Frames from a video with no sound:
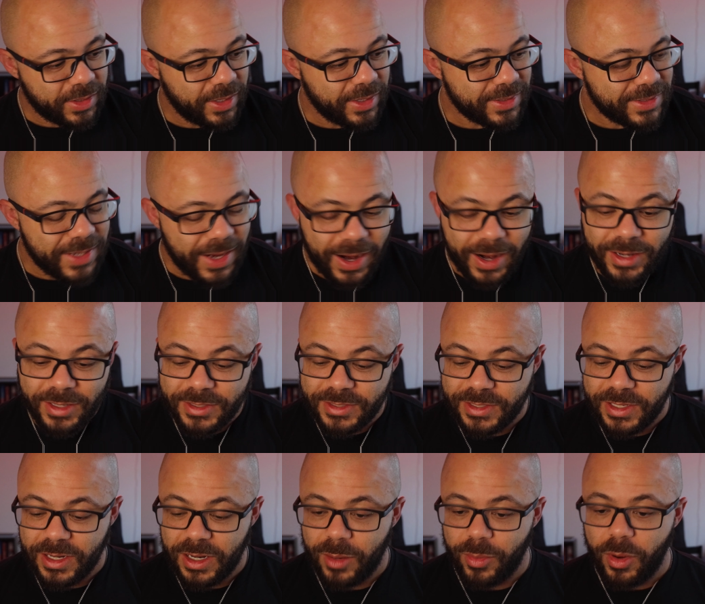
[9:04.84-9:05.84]
the entire
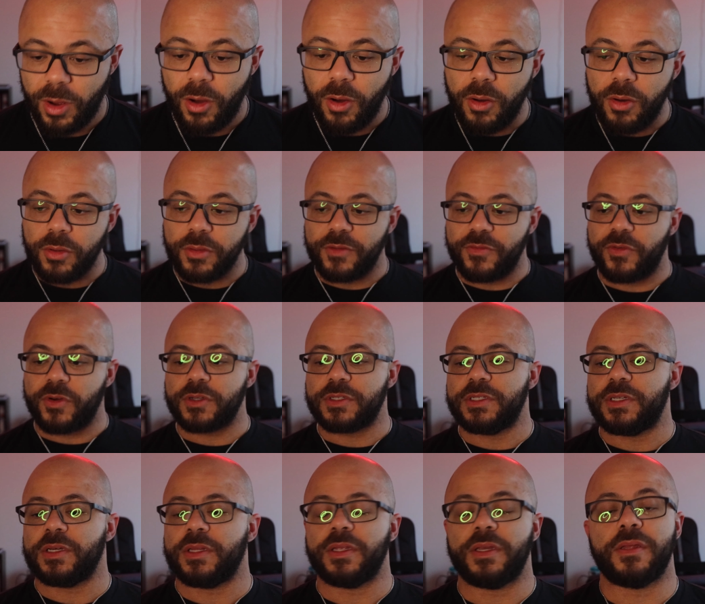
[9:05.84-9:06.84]
setup, all the
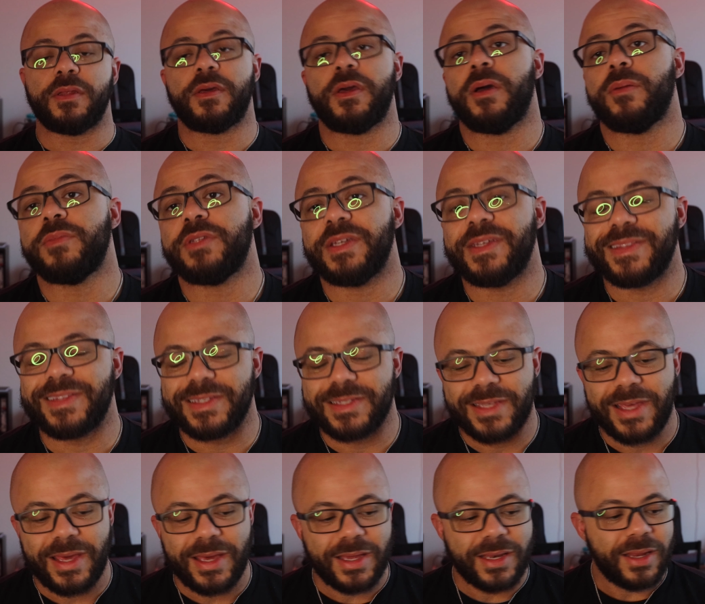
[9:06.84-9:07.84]
versatility that comes in this
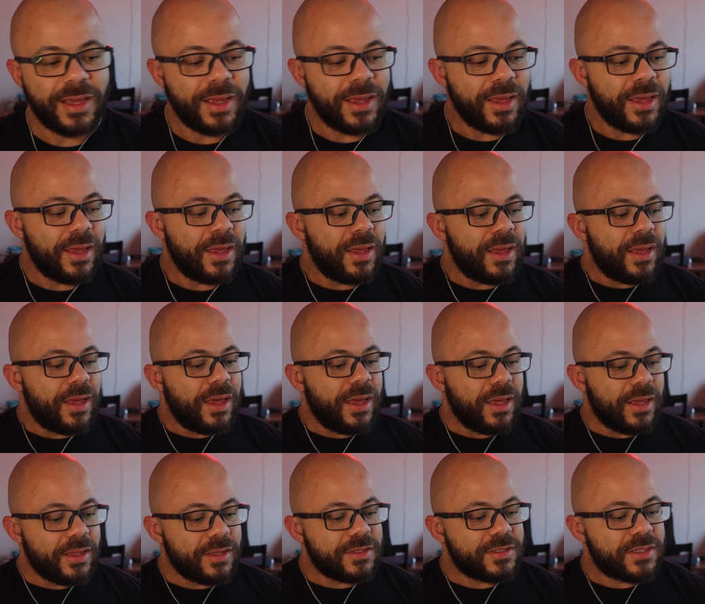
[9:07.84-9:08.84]
kit,
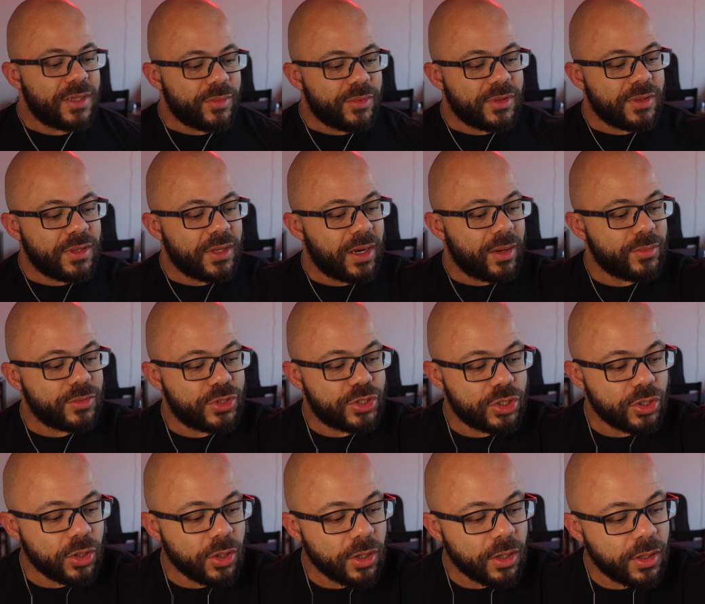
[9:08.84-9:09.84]
is something that I'm
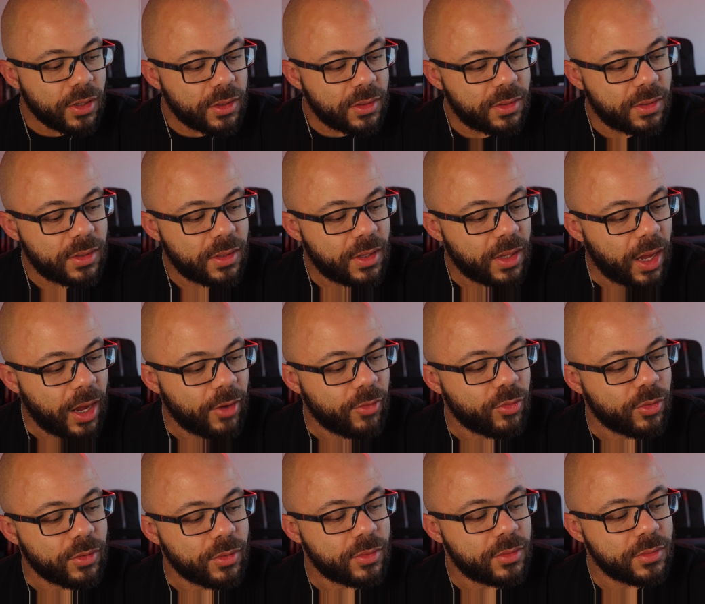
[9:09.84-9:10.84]
sure I
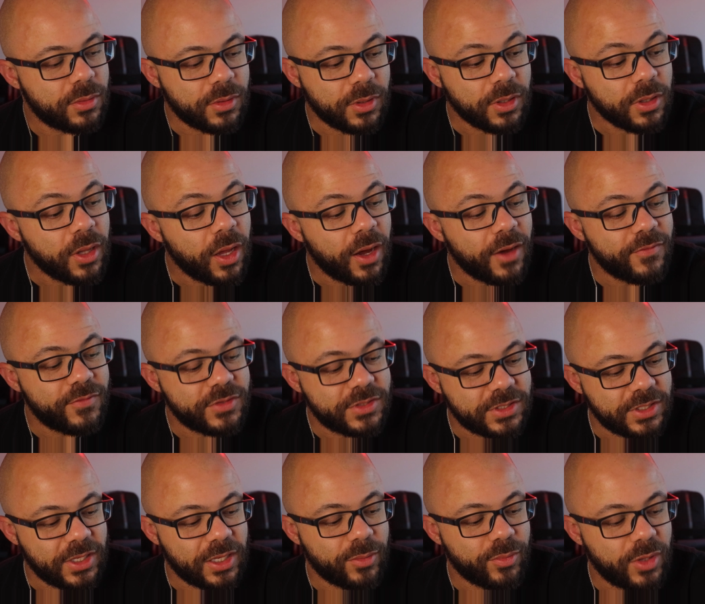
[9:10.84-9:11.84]
will love
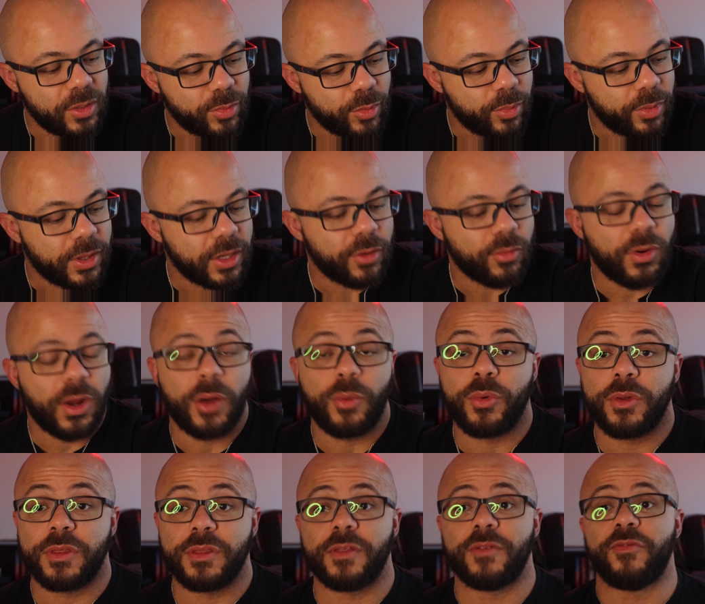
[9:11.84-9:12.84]
seeing people play around
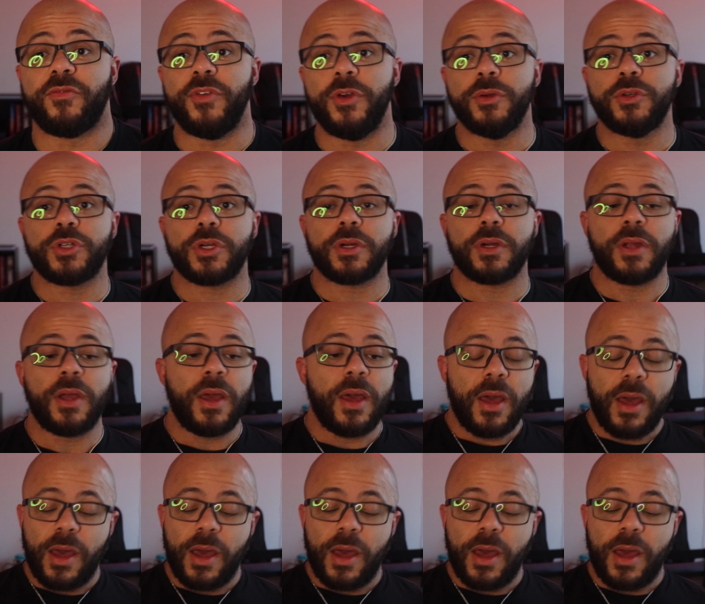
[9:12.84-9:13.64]
with in the future.